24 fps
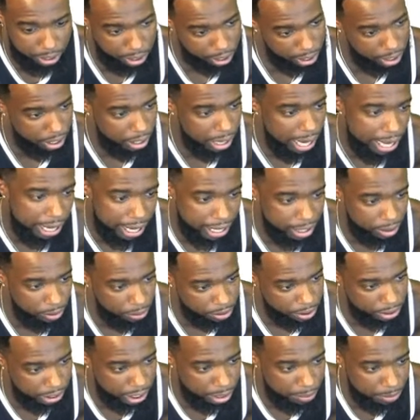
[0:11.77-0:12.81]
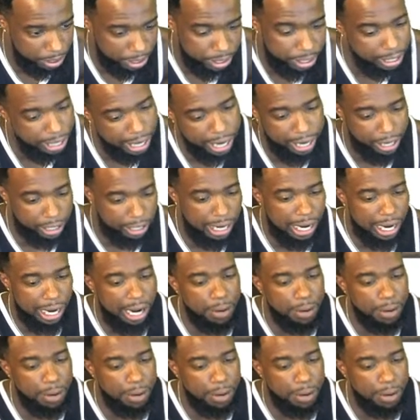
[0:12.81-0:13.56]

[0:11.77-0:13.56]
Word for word: Yeah, I ain't no shame. Yeah, I ain't gonna lie.